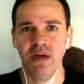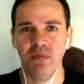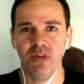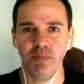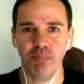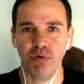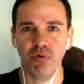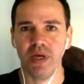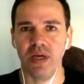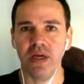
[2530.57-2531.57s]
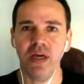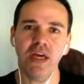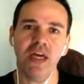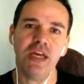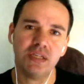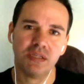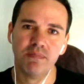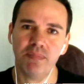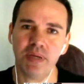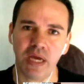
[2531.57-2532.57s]
With it brewing, he's
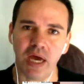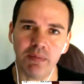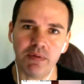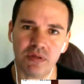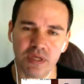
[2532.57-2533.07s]
being able to,